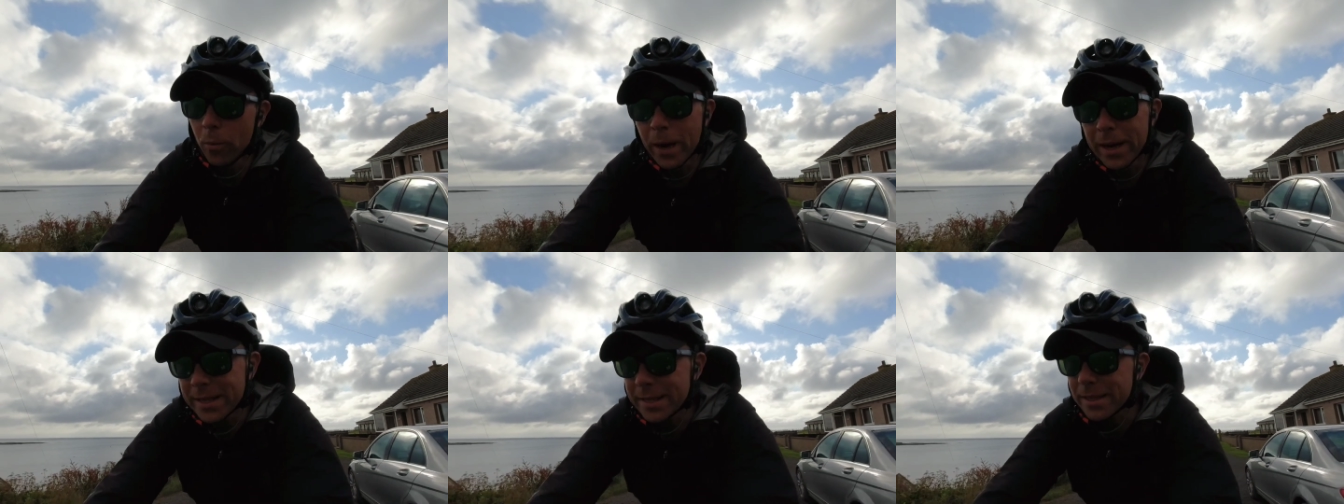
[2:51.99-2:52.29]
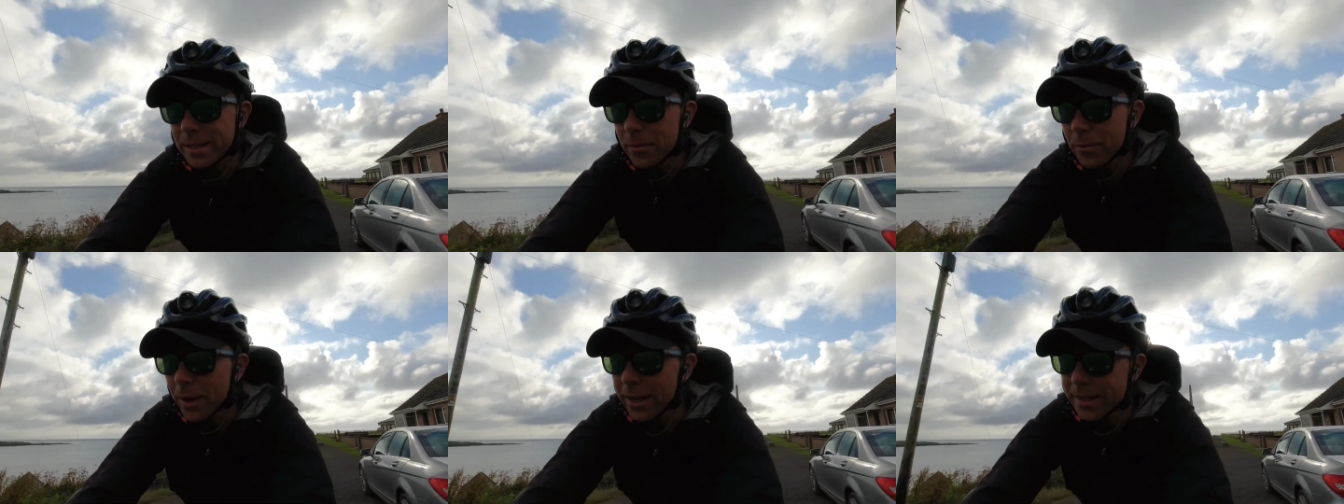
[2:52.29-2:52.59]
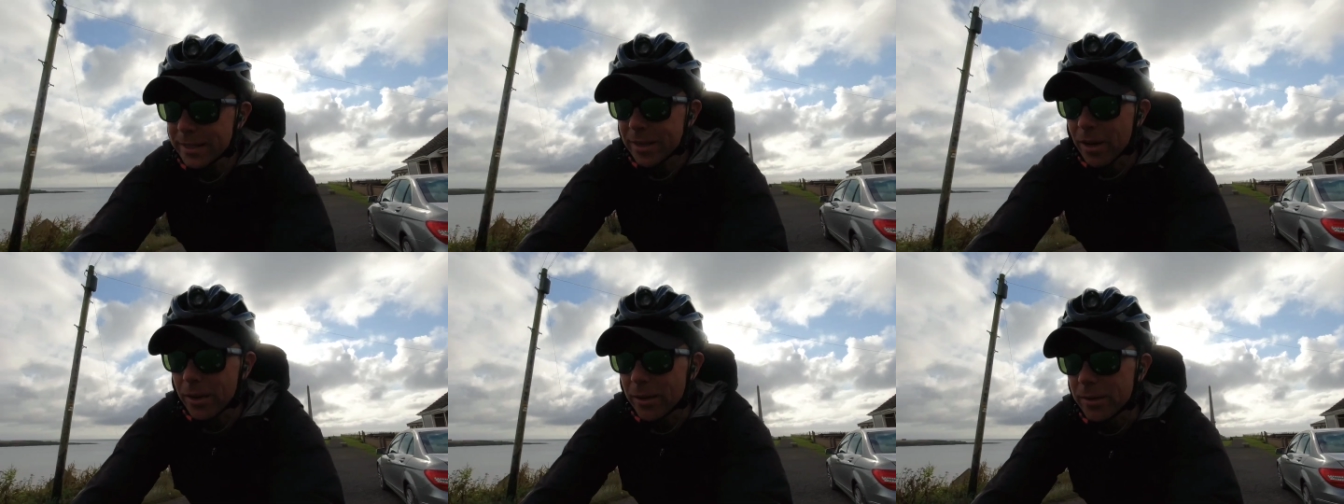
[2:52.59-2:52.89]
way to the
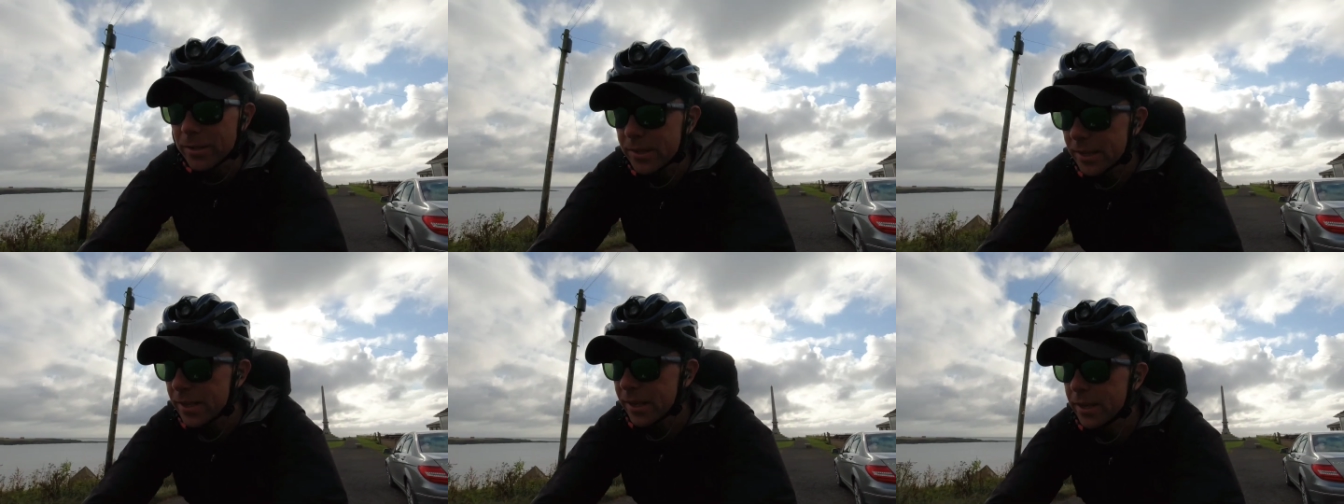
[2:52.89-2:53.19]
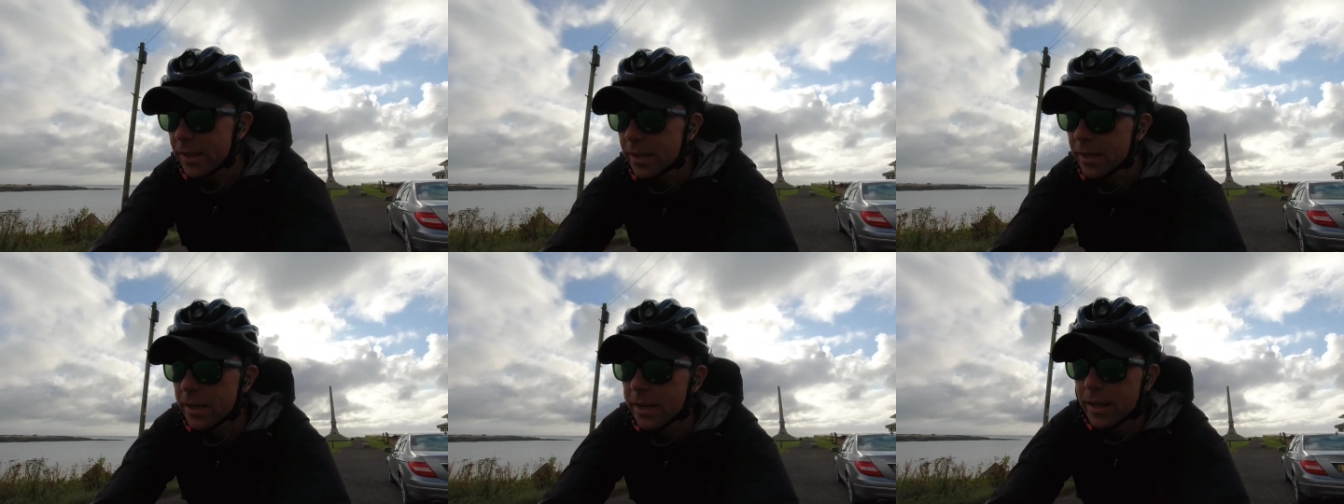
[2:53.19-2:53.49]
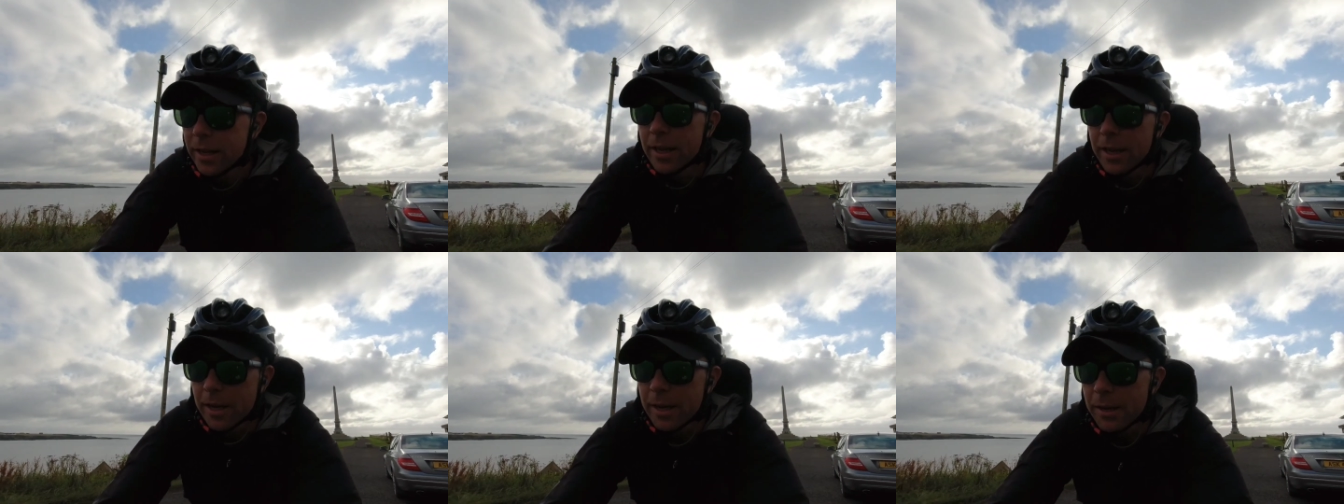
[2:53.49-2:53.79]
west coast,
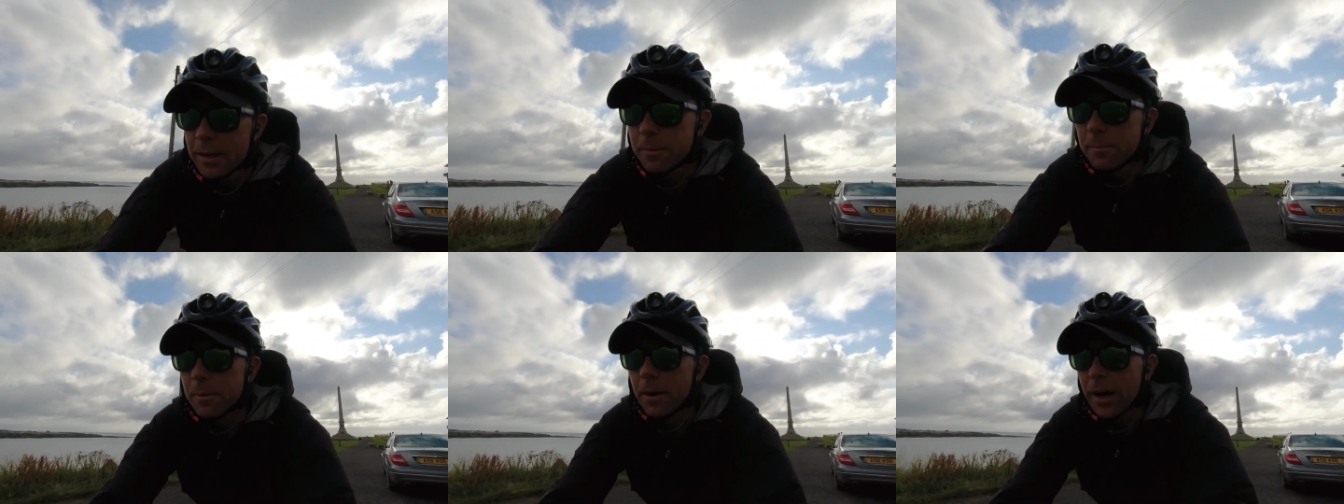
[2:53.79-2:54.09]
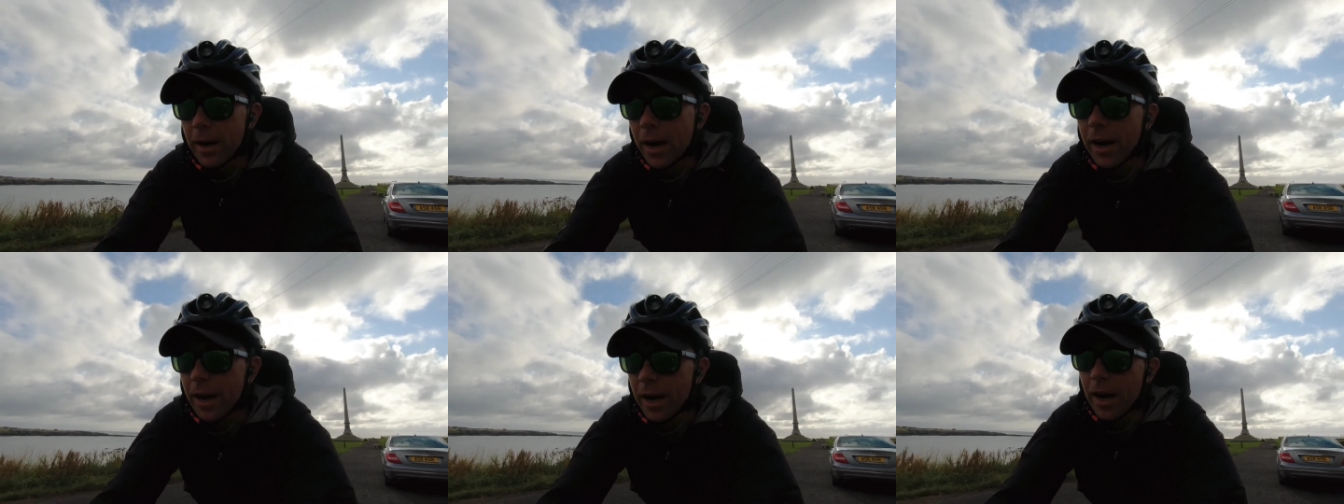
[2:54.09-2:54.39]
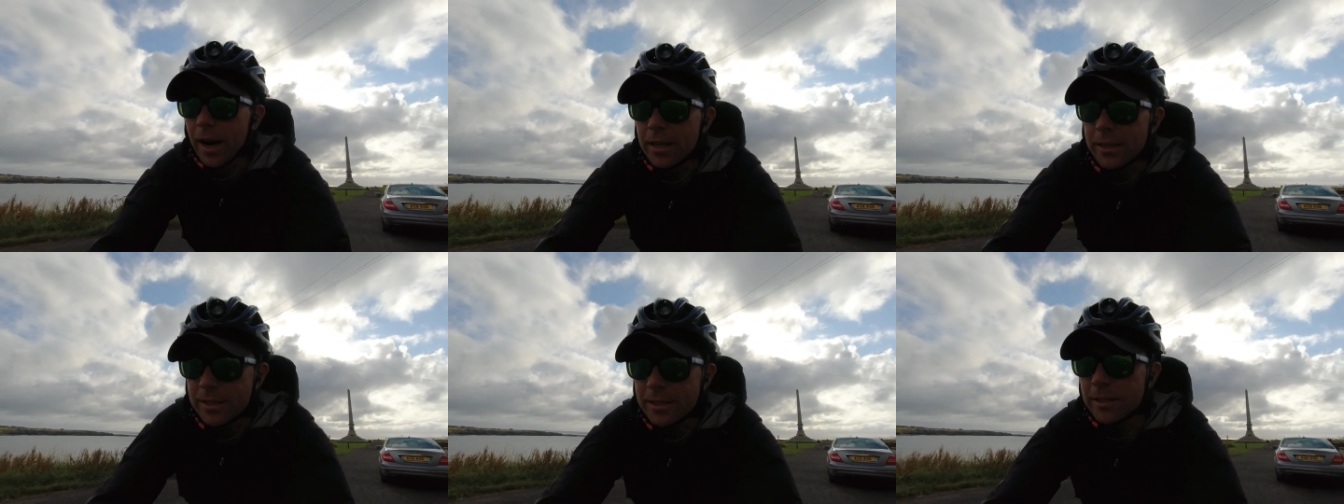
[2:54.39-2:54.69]
but
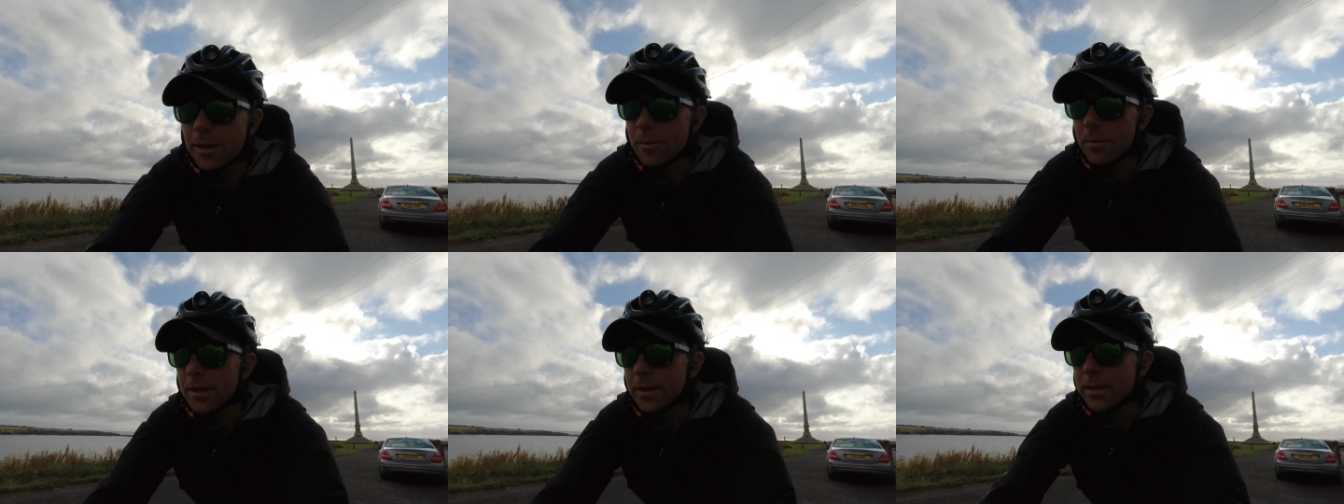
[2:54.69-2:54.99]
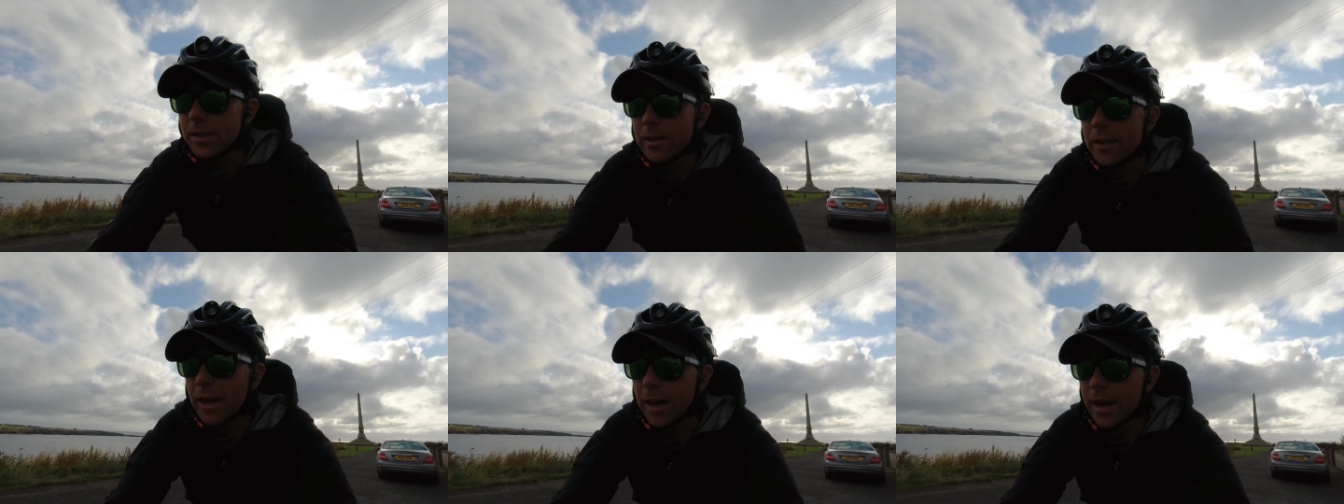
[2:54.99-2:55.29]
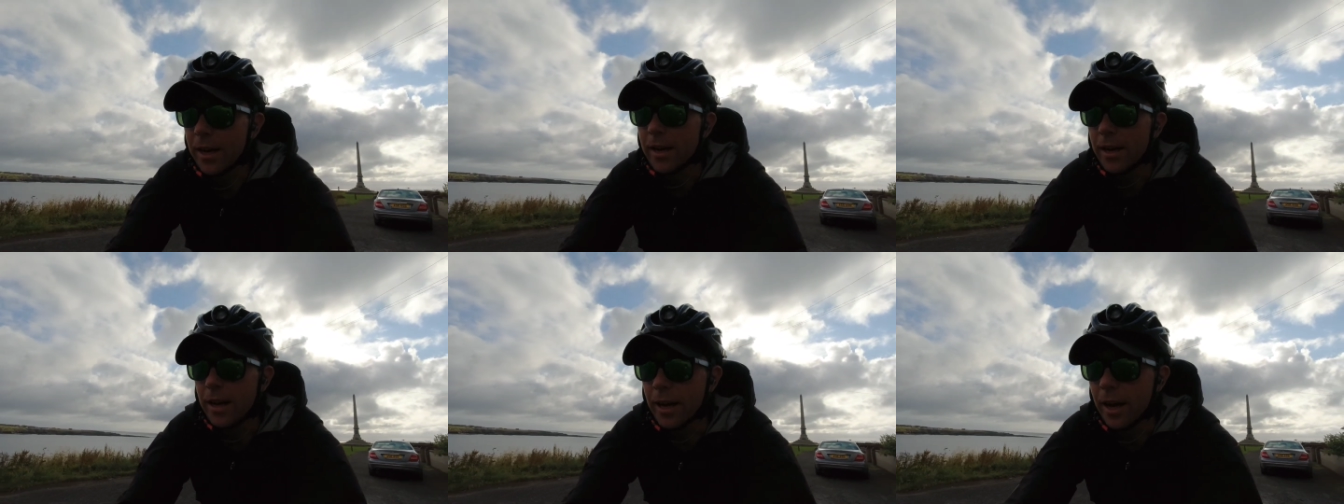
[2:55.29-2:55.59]
I, I just don't want to do
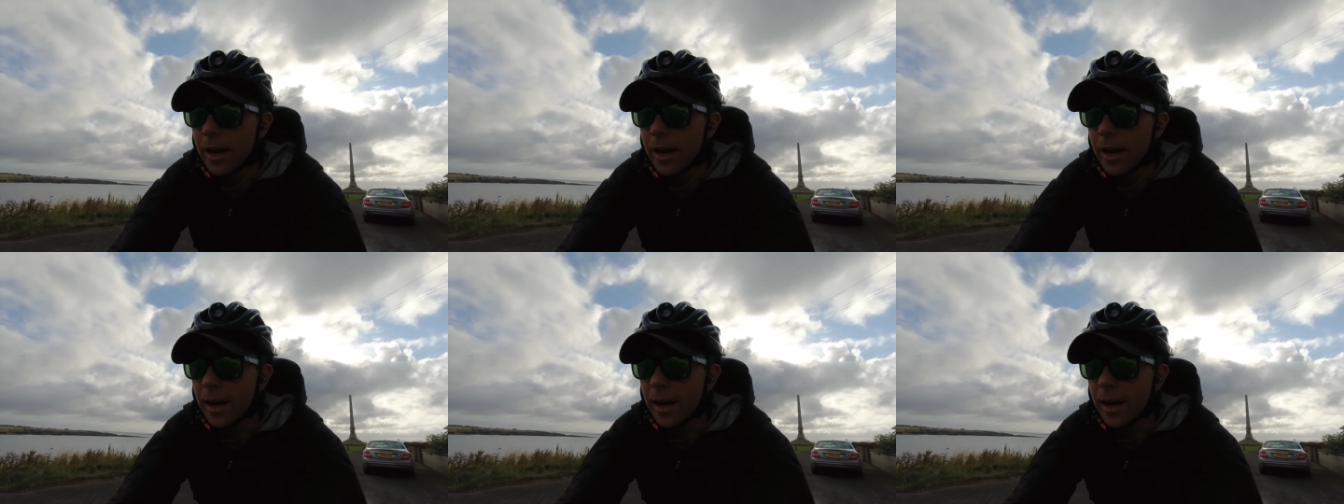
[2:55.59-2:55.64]
that.